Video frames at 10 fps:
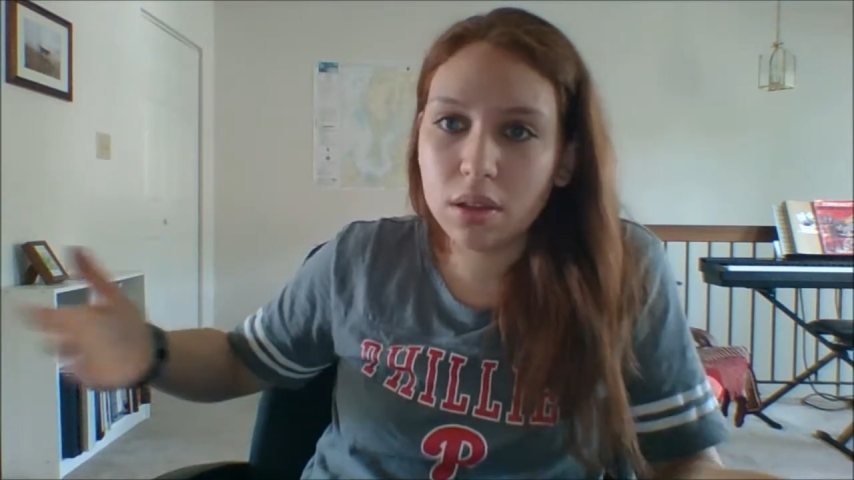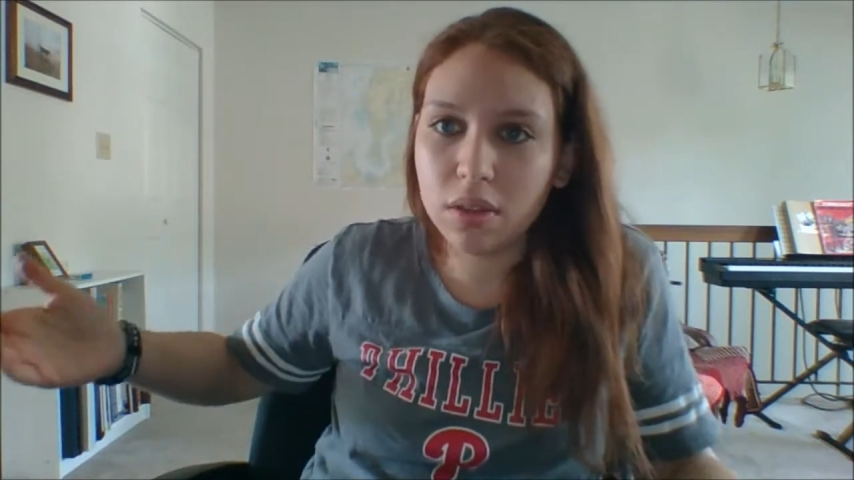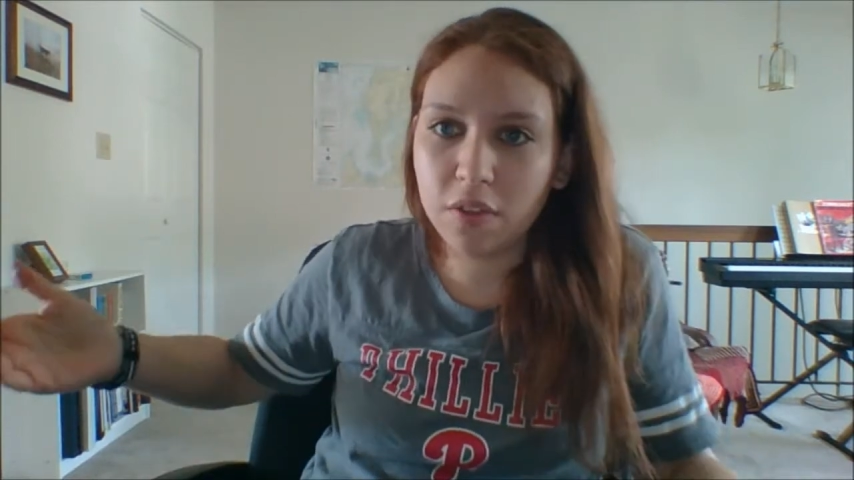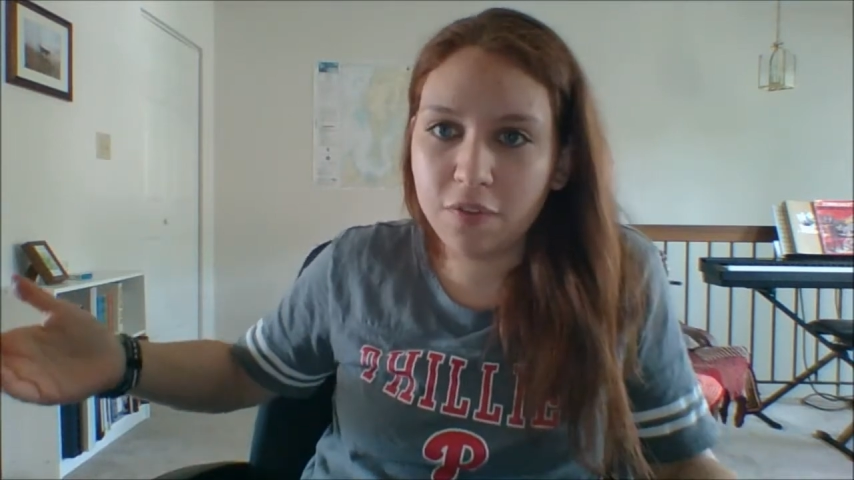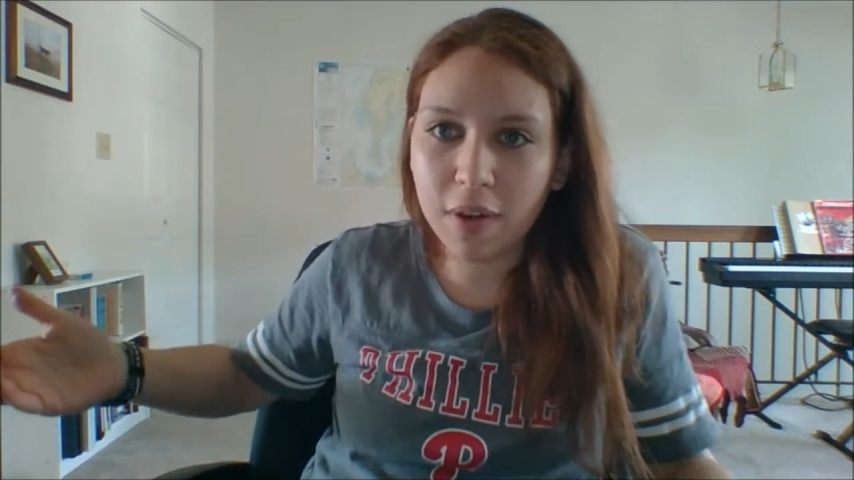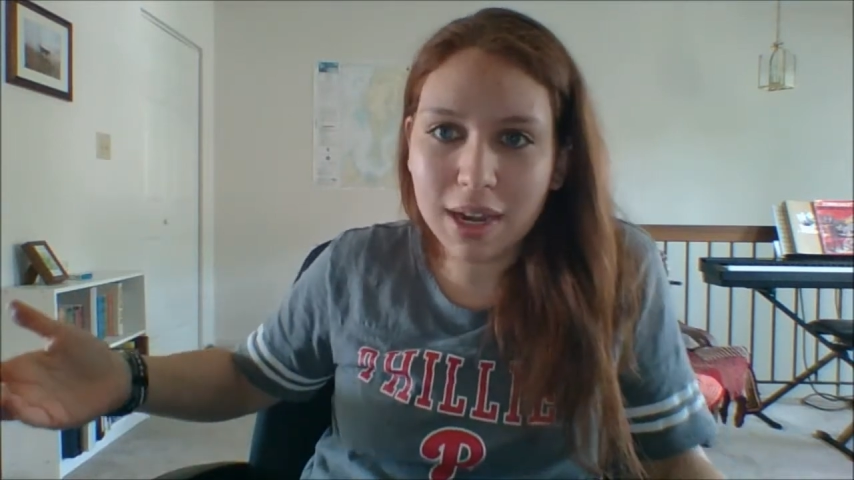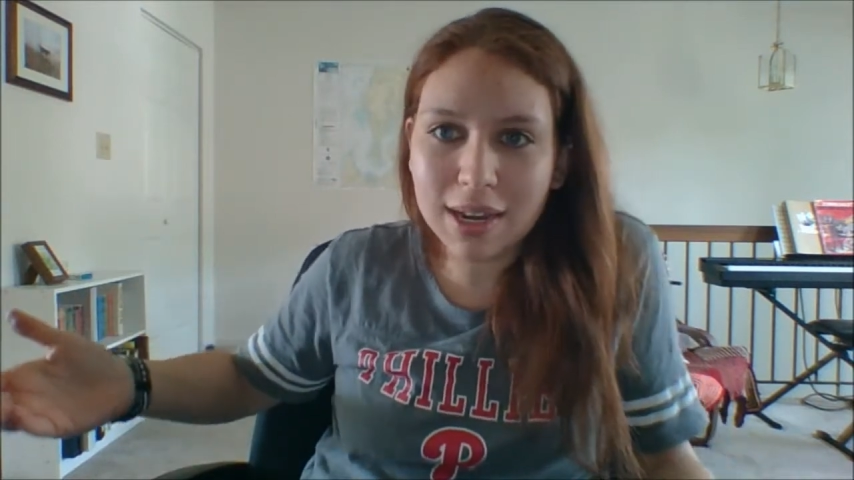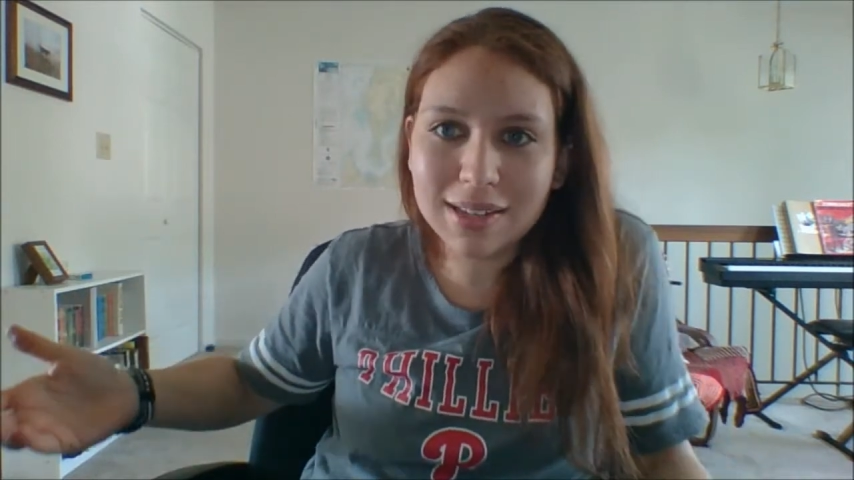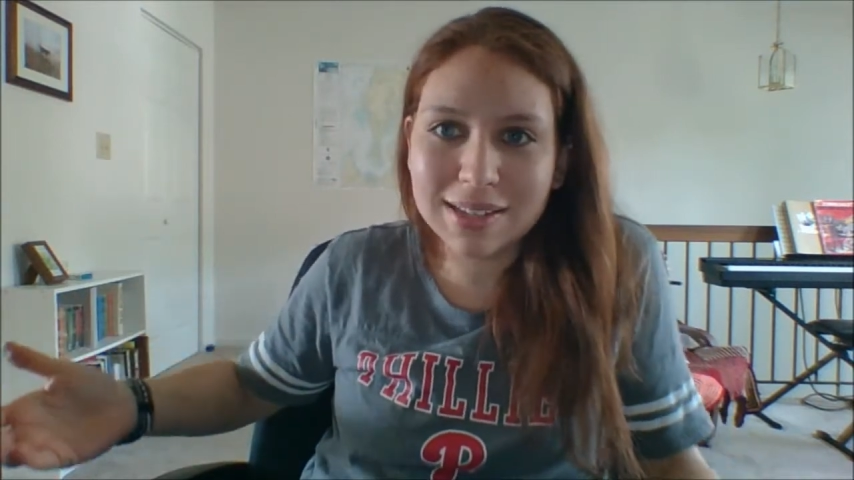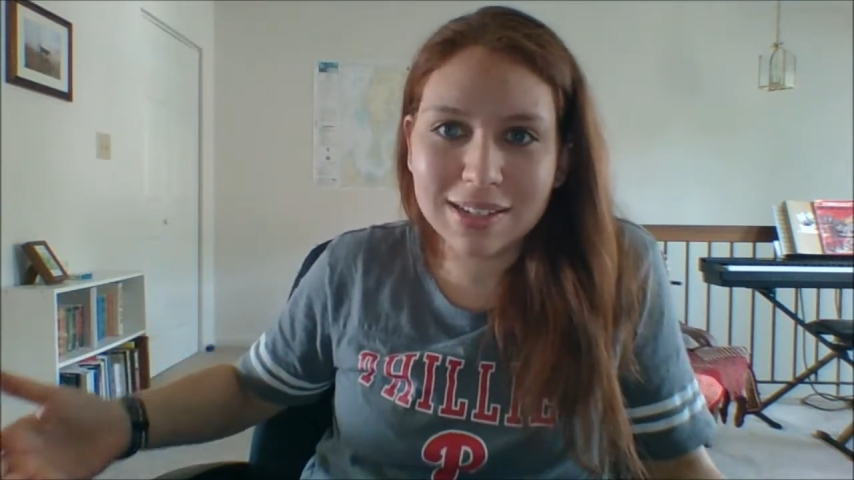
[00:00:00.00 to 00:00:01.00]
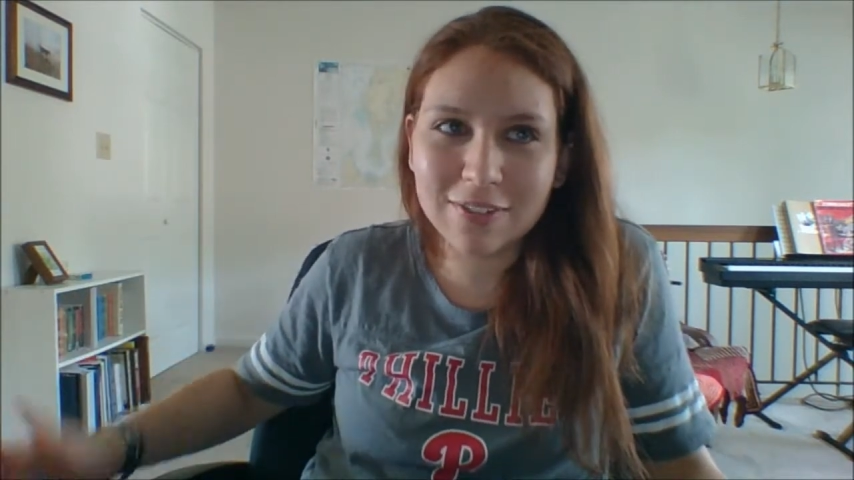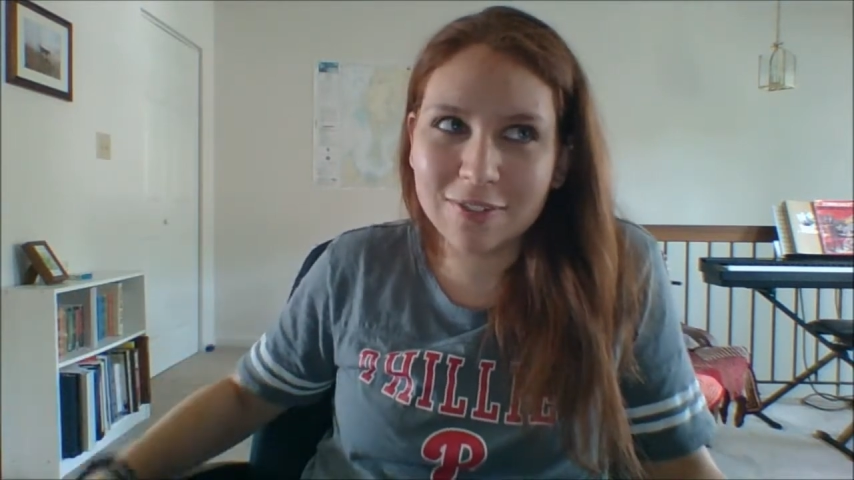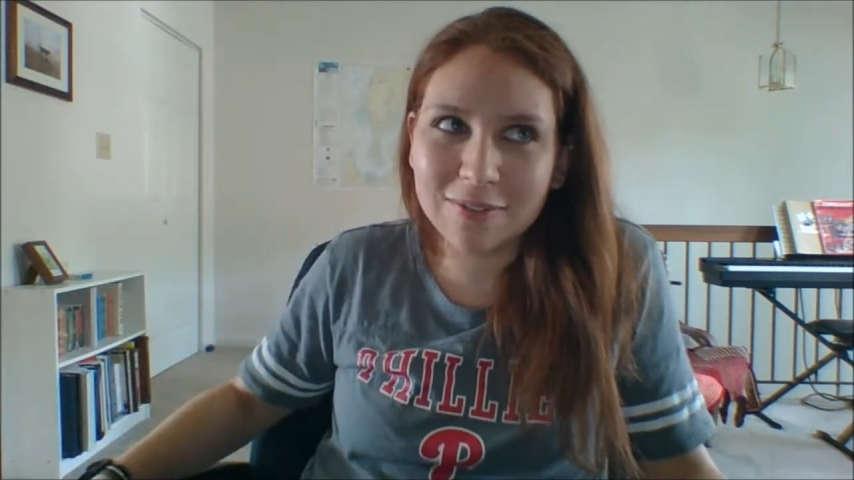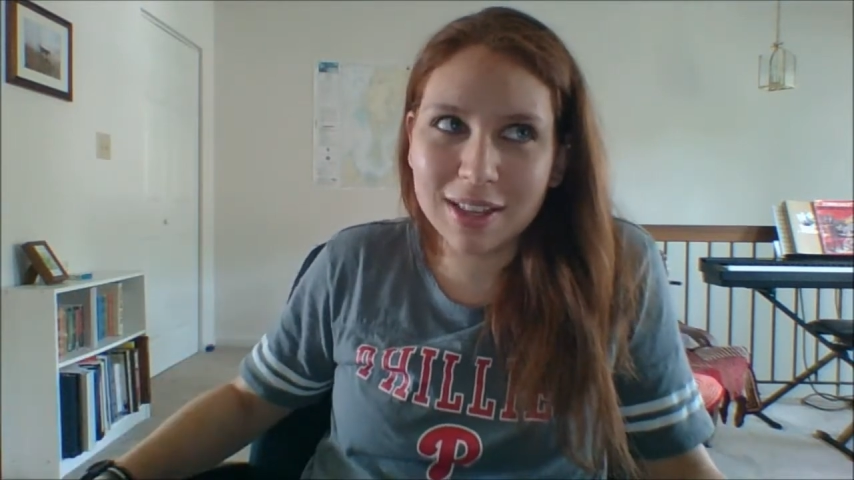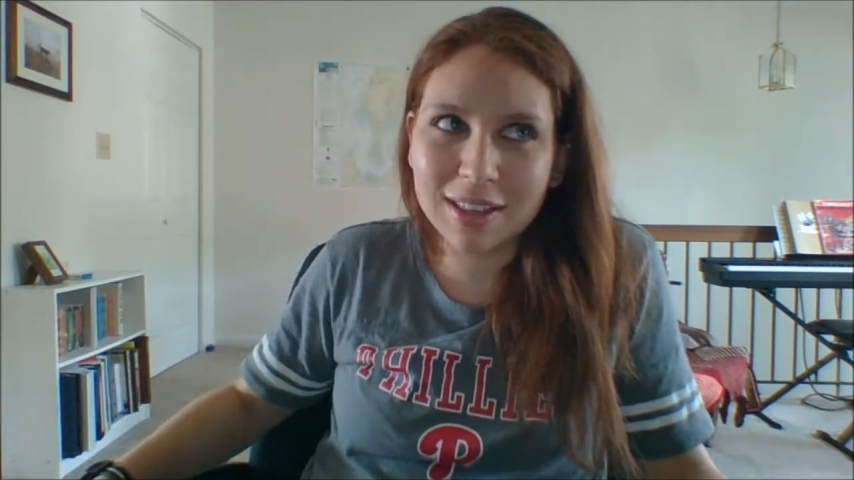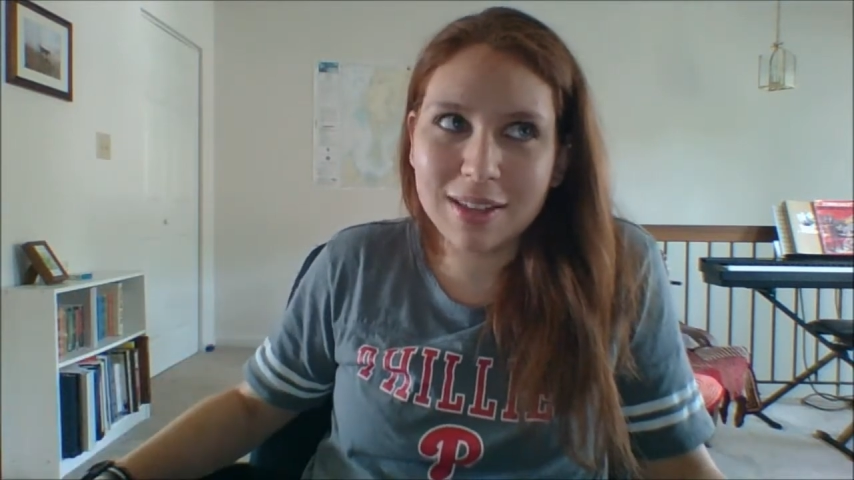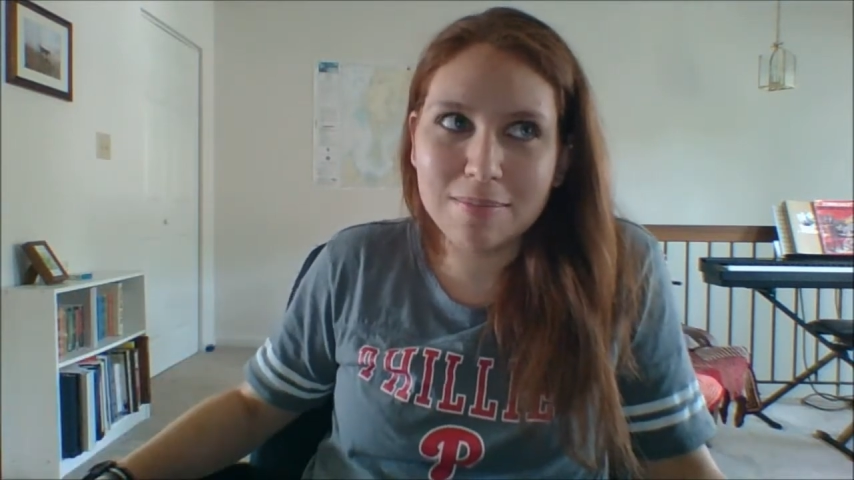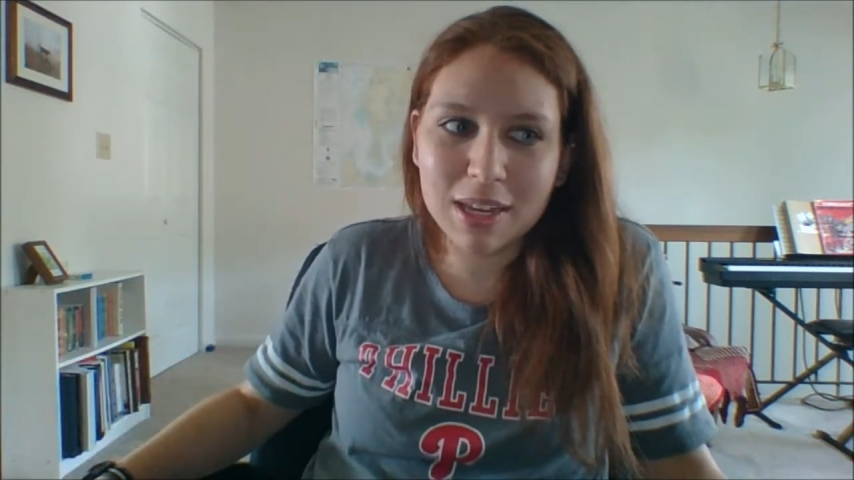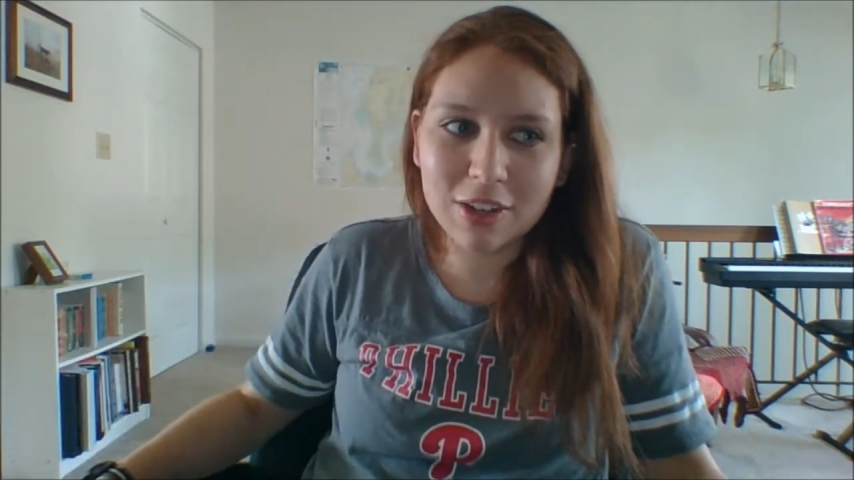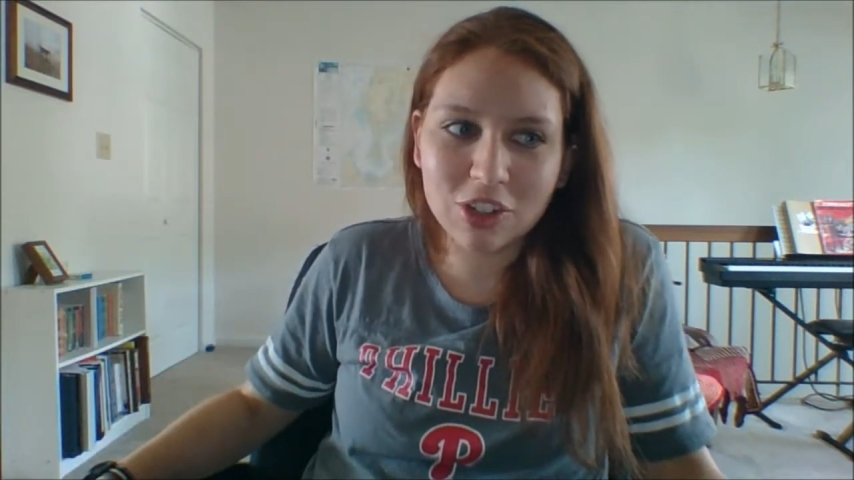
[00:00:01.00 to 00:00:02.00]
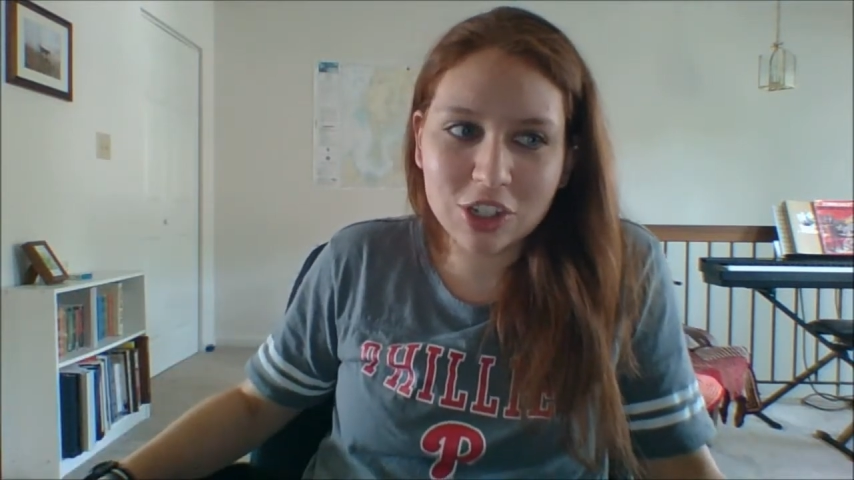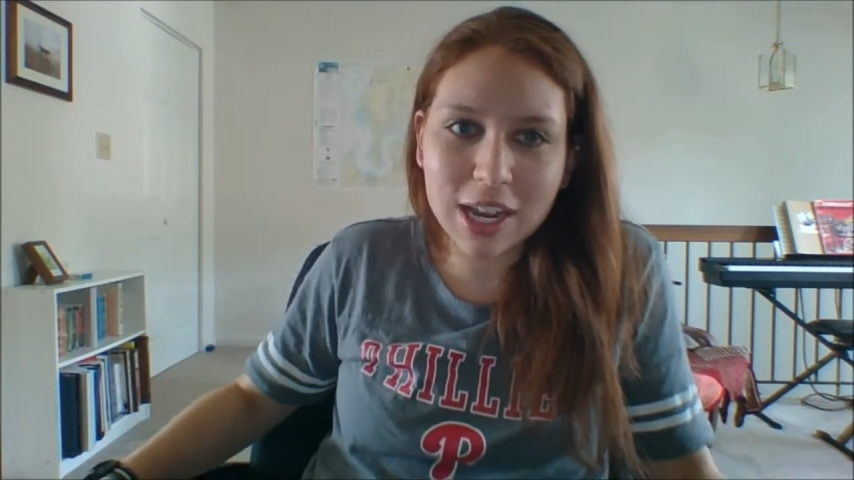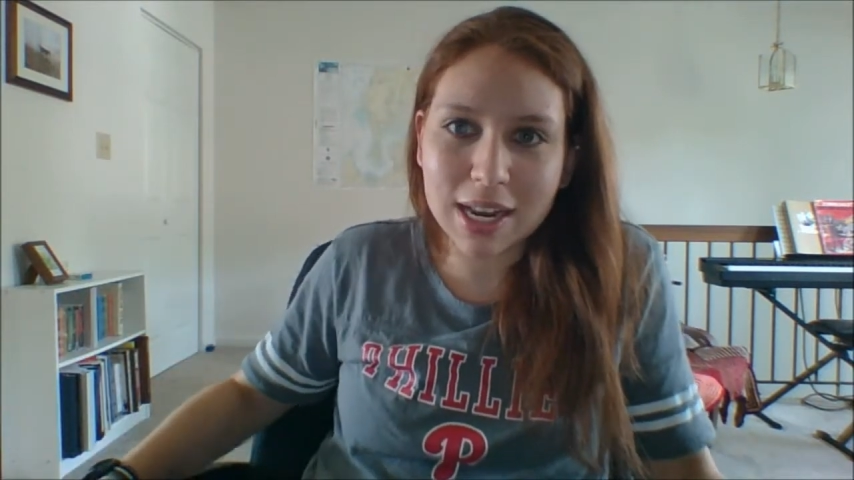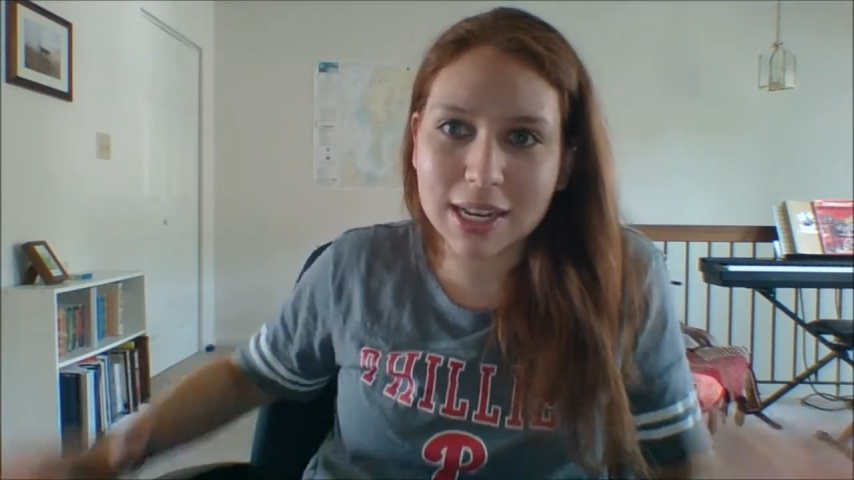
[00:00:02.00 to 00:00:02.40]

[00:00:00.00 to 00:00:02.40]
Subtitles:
the fighting doesn't really mean shit.